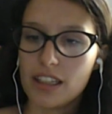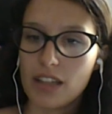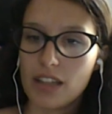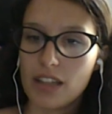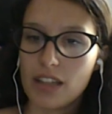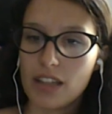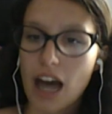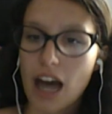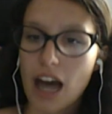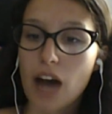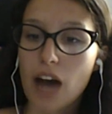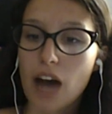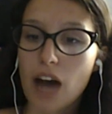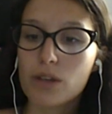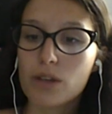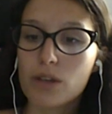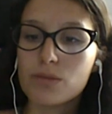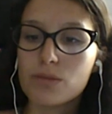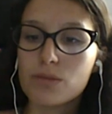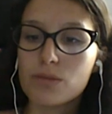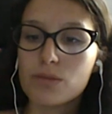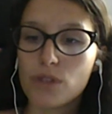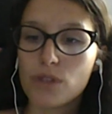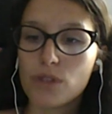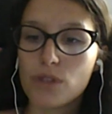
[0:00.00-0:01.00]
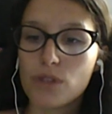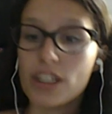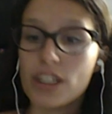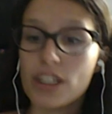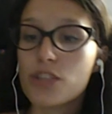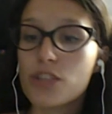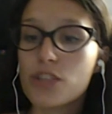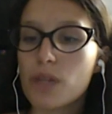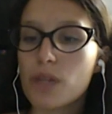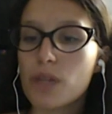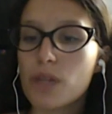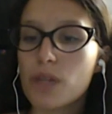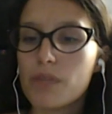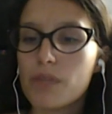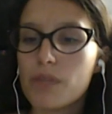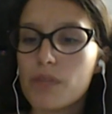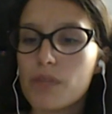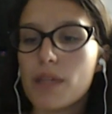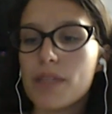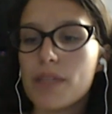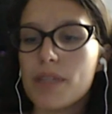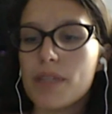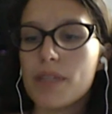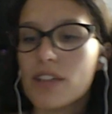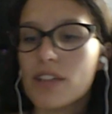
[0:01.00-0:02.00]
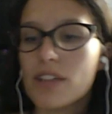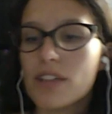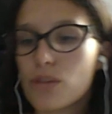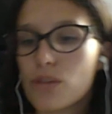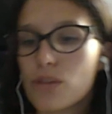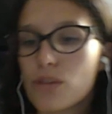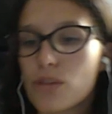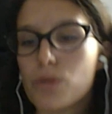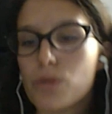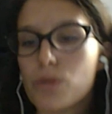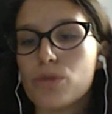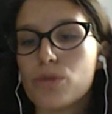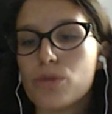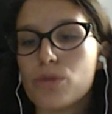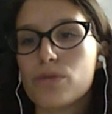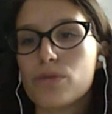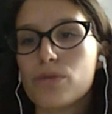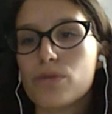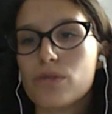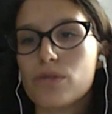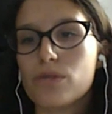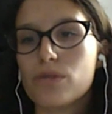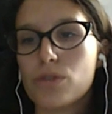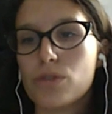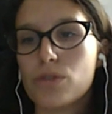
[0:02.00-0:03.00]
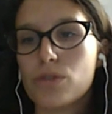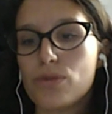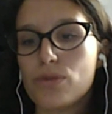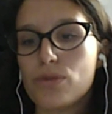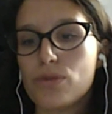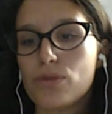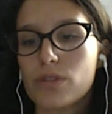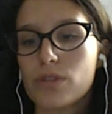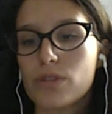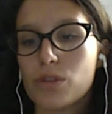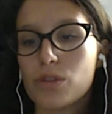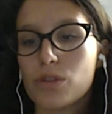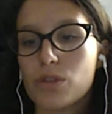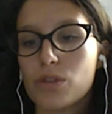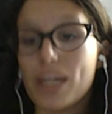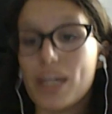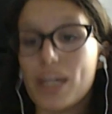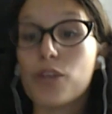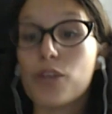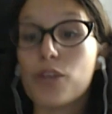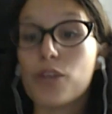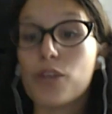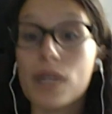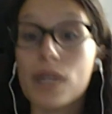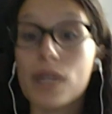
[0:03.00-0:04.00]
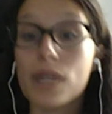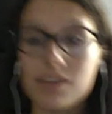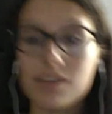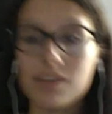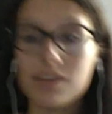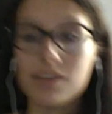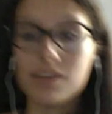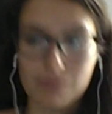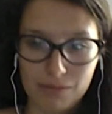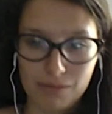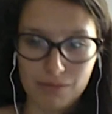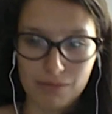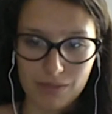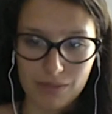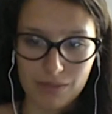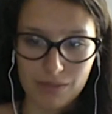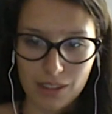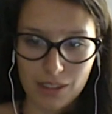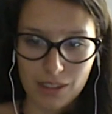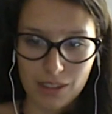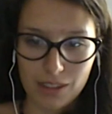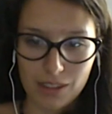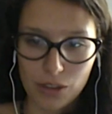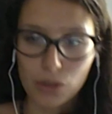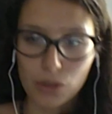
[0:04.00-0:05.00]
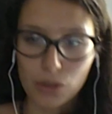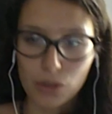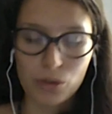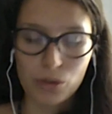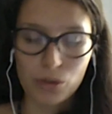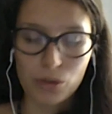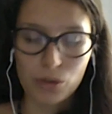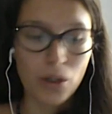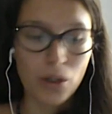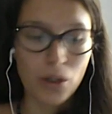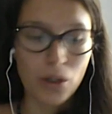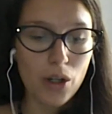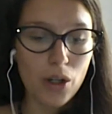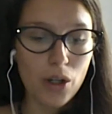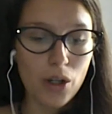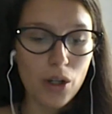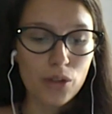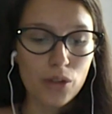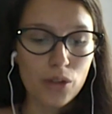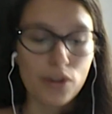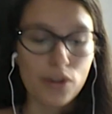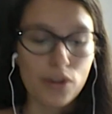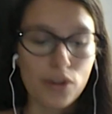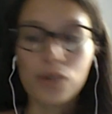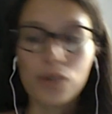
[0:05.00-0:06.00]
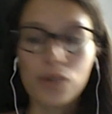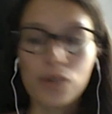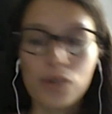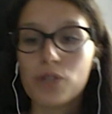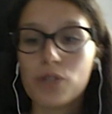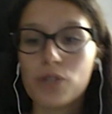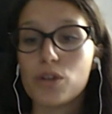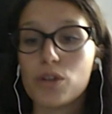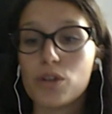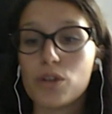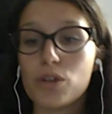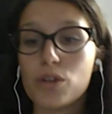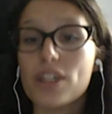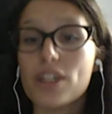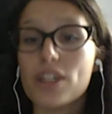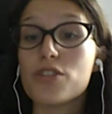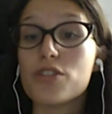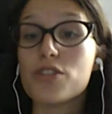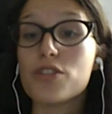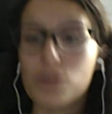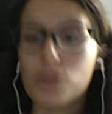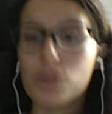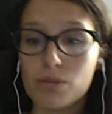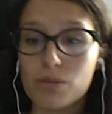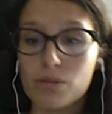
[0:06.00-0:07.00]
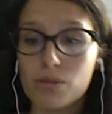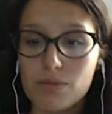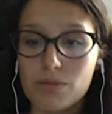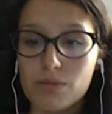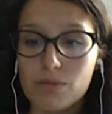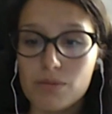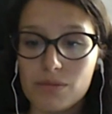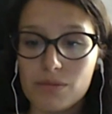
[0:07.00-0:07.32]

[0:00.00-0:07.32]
how for each one maybe to get away, to find a way to not assume